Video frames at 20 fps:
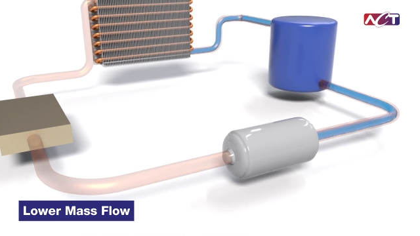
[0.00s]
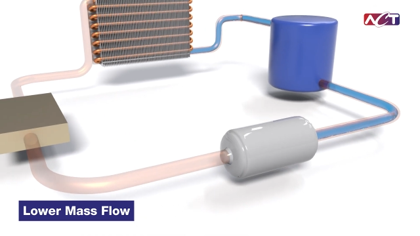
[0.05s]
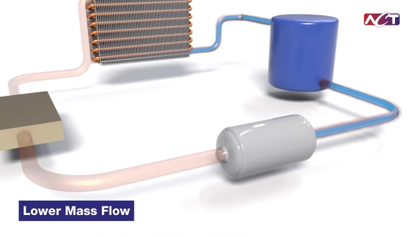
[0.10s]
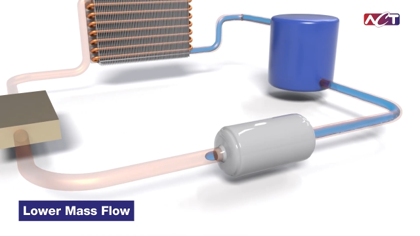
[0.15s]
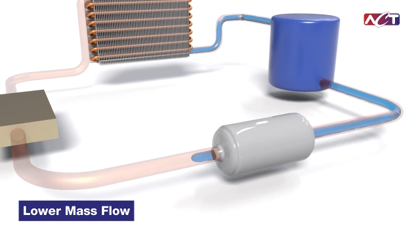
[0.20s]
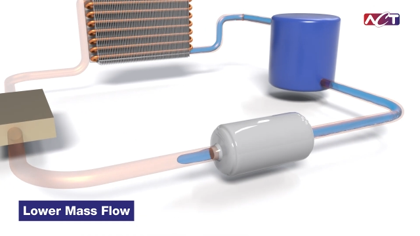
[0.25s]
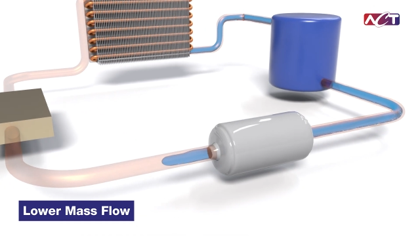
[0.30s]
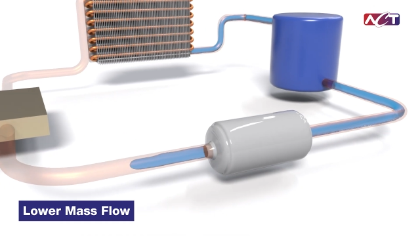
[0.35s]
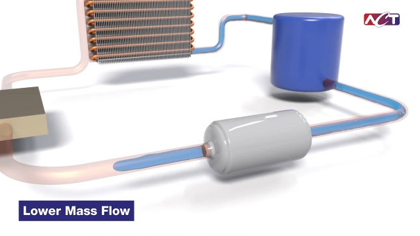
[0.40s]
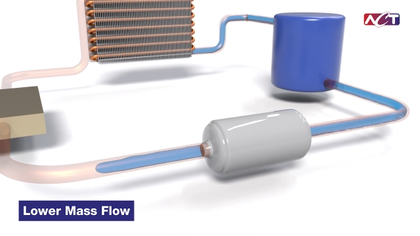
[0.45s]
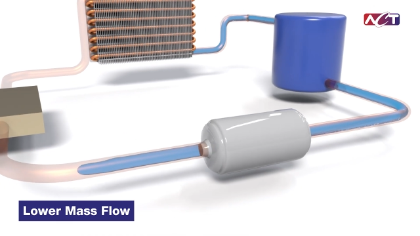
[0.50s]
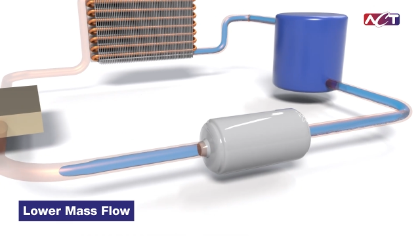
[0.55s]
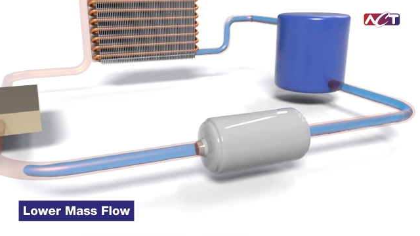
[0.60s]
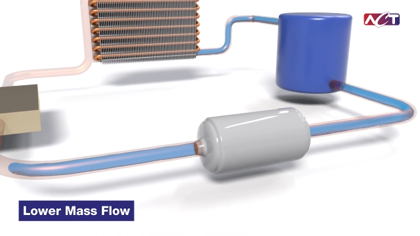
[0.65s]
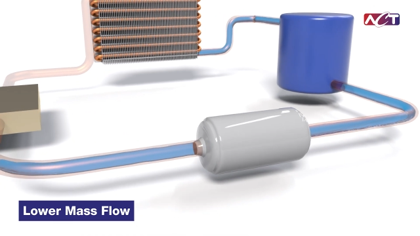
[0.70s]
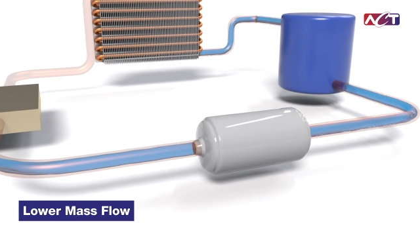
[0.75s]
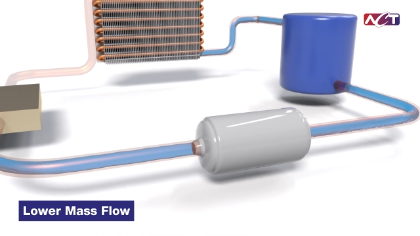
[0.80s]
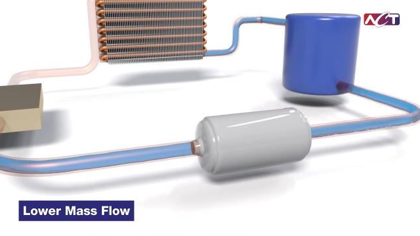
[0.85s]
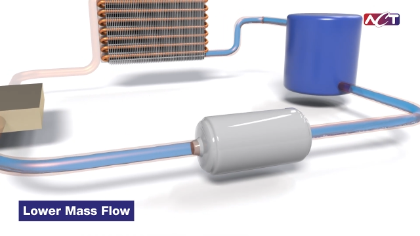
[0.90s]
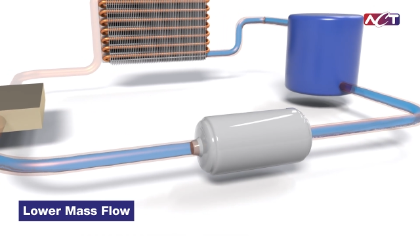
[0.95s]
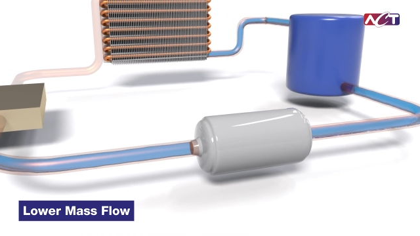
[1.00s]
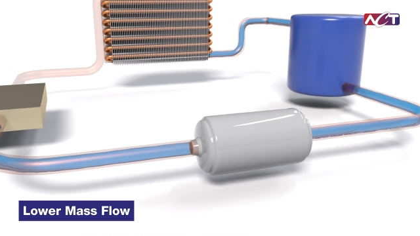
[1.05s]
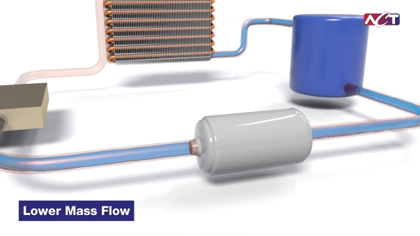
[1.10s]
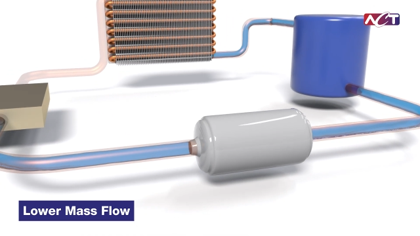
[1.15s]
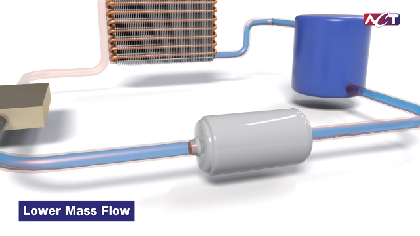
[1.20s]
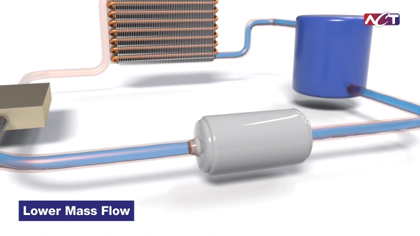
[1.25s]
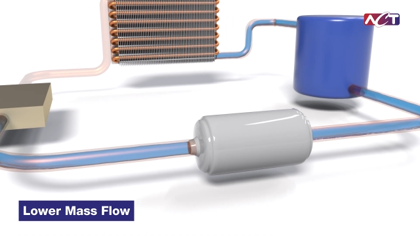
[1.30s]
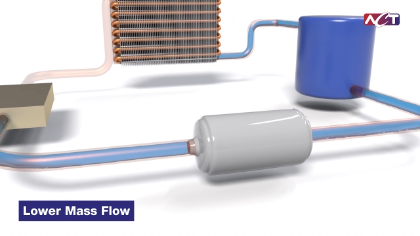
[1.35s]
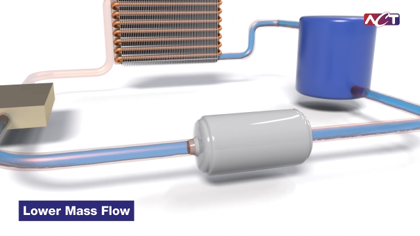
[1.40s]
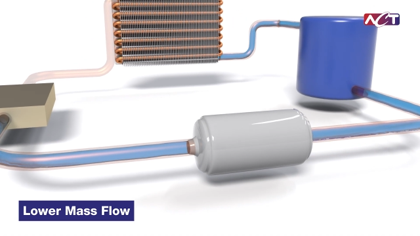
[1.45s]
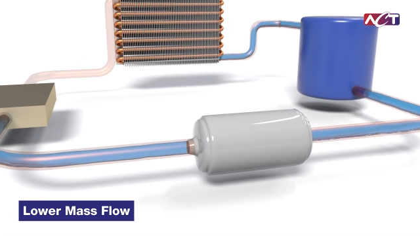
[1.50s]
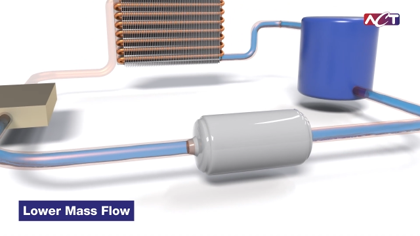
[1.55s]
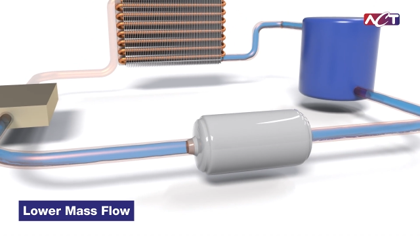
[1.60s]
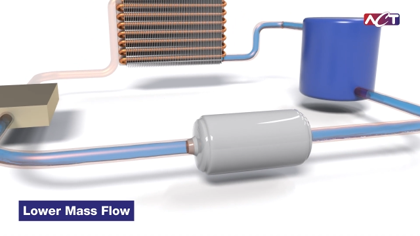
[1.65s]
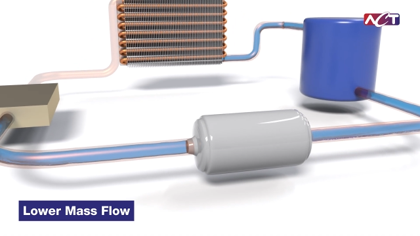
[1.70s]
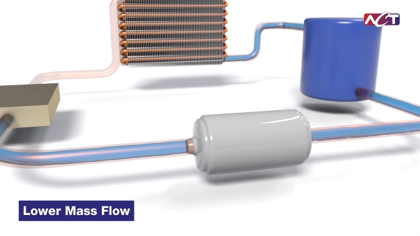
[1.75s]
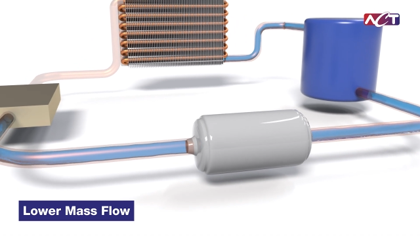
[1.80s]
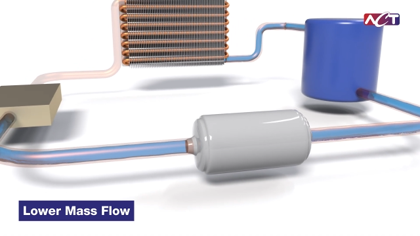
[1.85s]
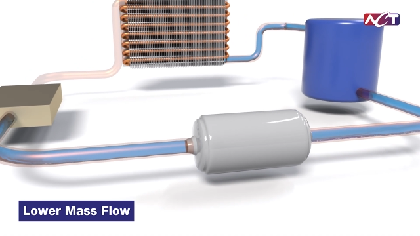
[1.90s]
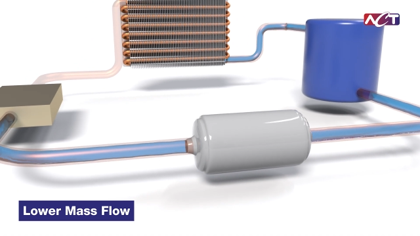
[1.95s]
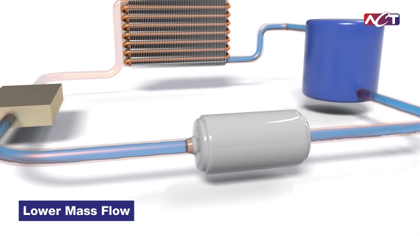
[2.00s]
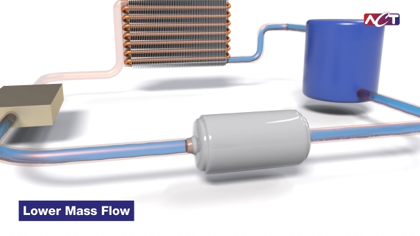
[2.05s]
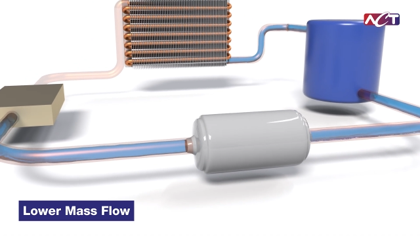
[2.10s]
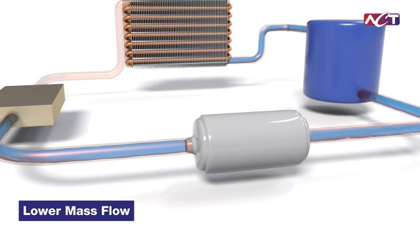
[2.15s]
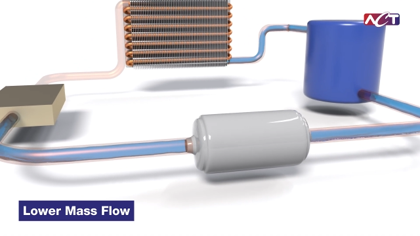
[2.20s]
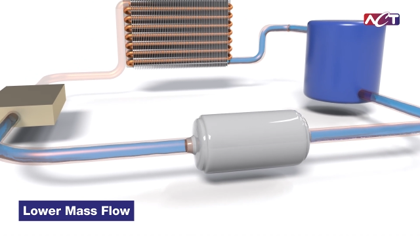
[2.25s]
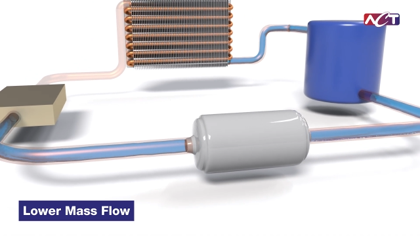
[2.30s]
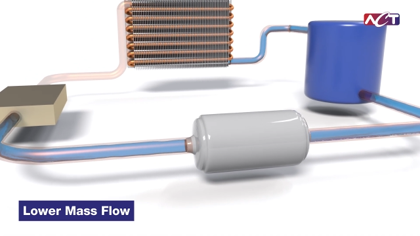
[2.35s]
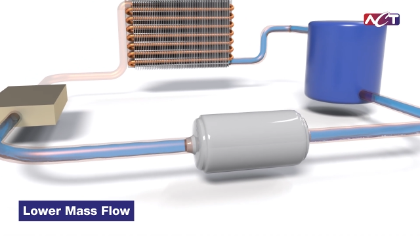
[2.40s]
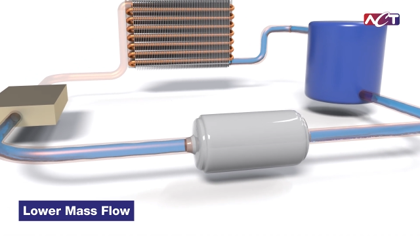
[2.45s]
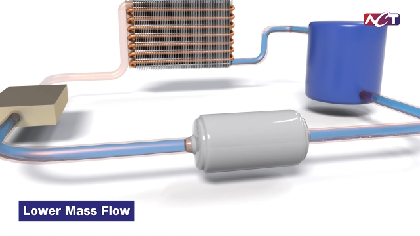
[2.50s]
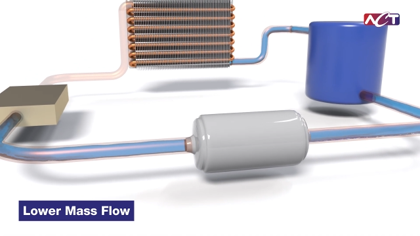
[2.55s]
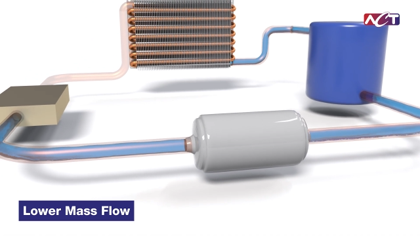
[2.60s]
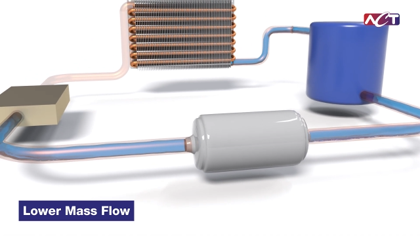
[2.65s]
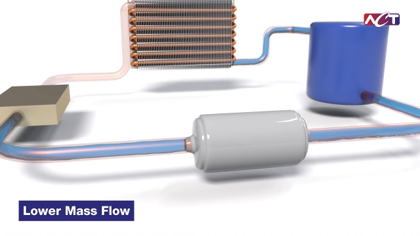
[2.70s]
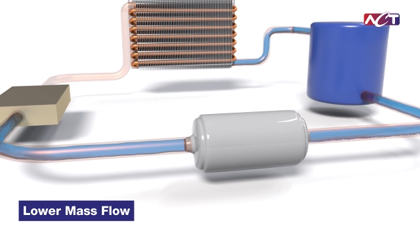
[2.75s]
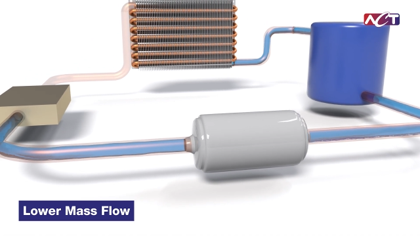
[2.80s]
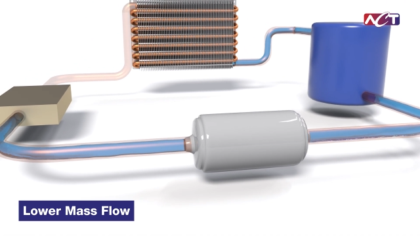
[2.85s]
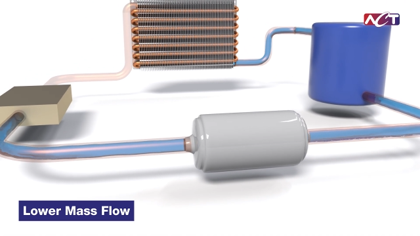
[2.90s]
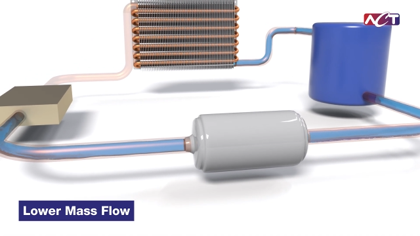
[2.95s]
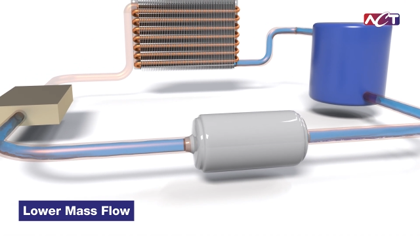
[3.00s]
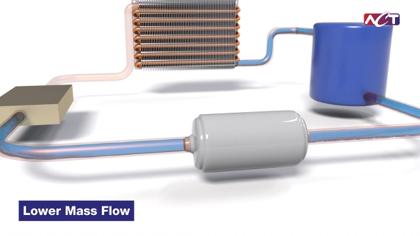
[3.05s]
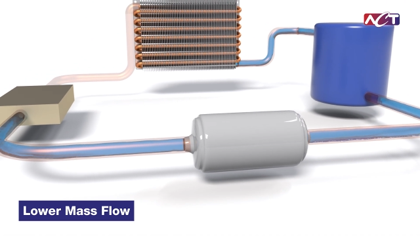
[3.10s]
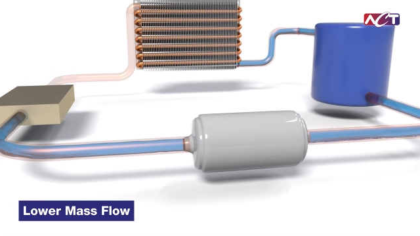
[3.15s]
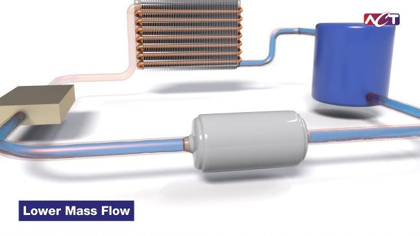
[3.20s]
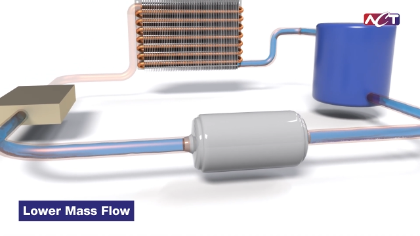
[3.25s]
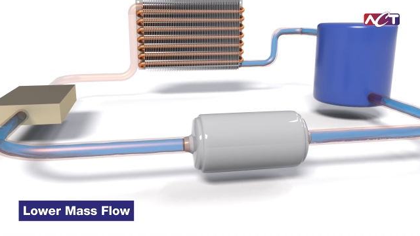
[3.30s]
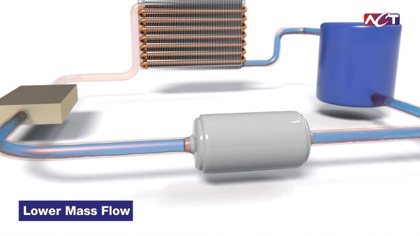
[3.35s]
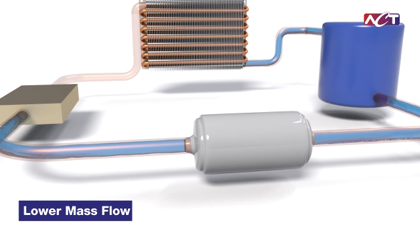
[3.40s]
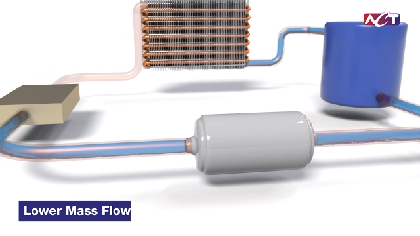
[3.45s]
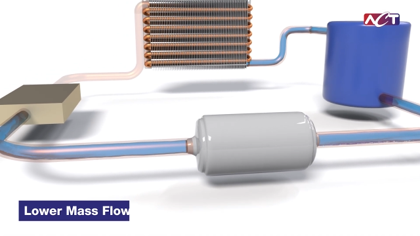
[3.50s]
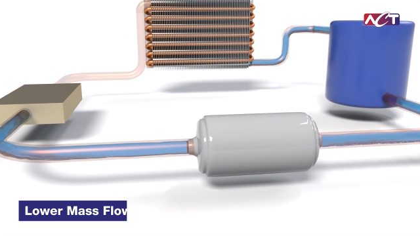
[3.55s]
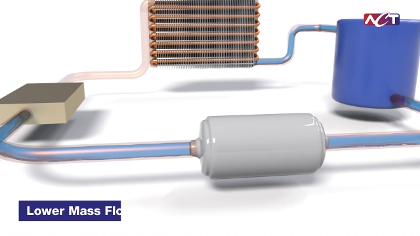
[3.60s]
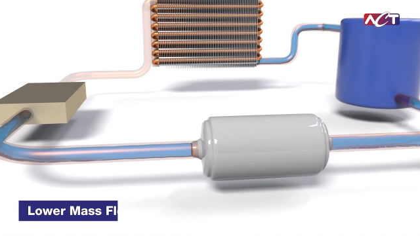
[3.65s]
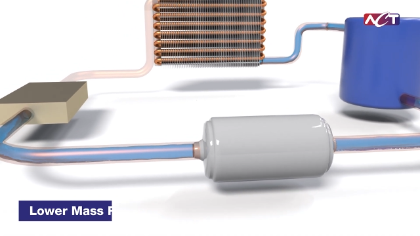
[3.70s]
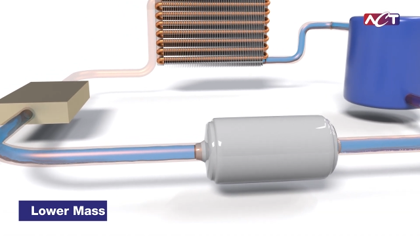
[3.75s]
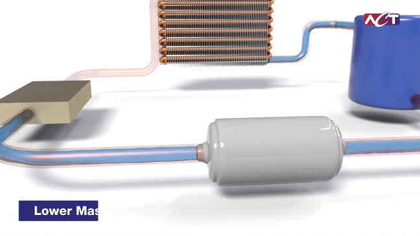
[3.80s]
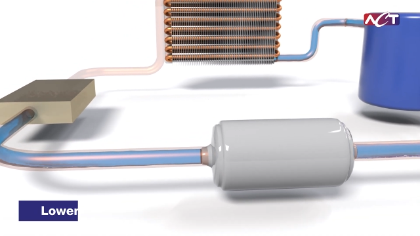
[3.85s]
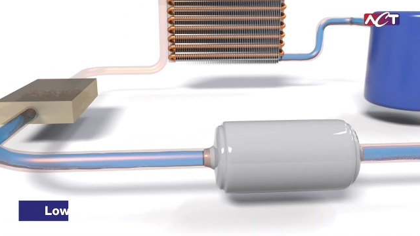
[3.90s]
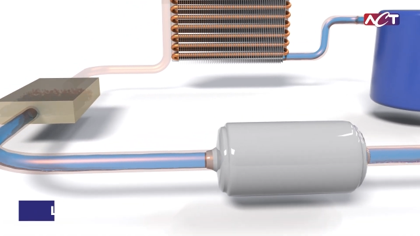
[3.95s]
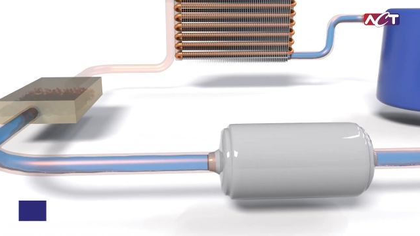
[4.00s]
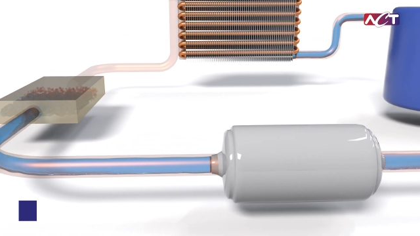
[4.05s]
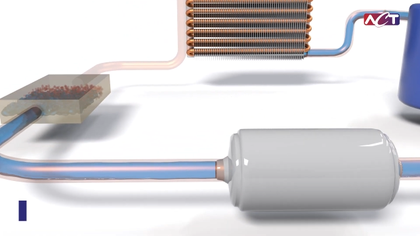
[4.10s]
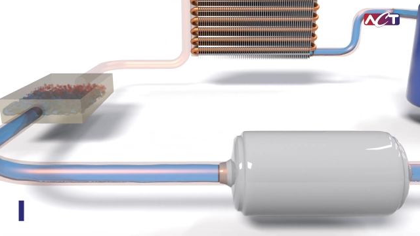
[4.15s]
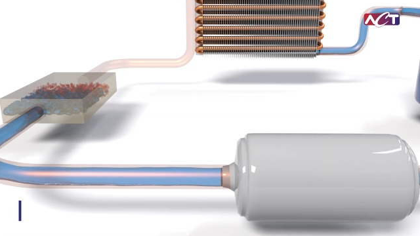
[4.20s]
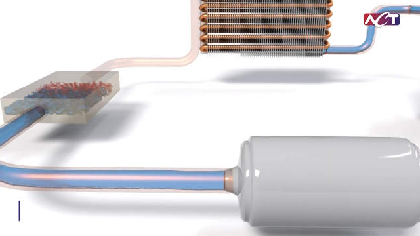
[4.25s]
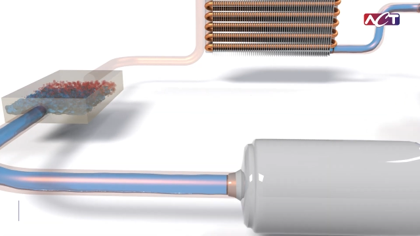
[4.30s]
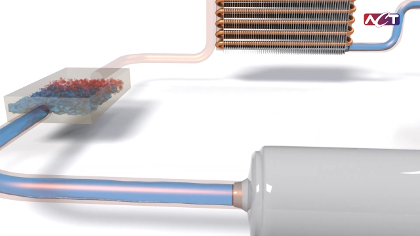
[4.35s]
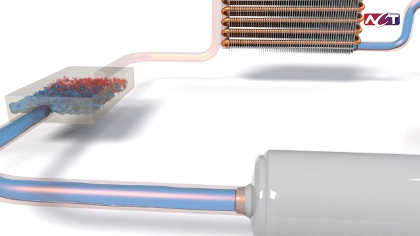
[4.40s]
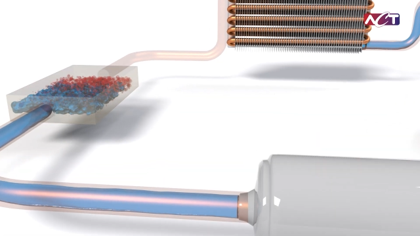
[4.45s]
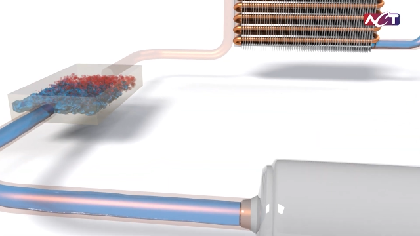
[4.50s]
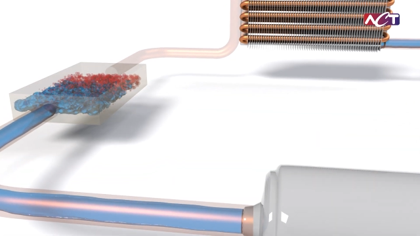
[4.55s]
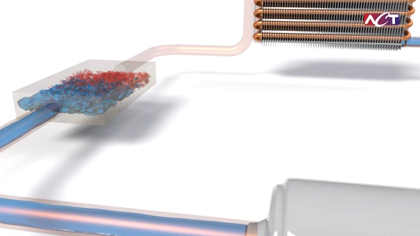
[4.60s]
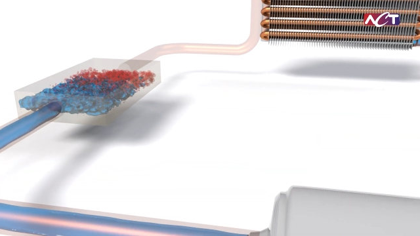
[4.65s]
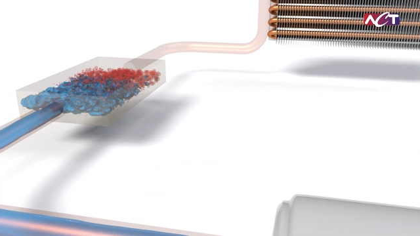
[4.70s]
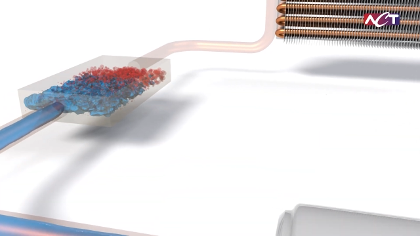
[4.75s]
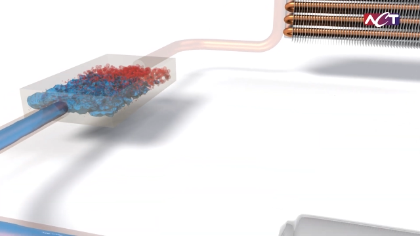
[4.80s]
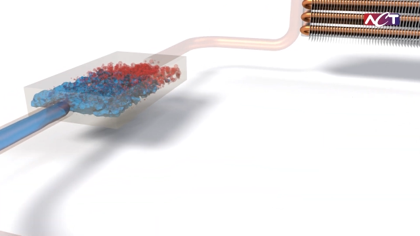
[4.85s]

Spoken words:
No face is visible, so there are no lips to read.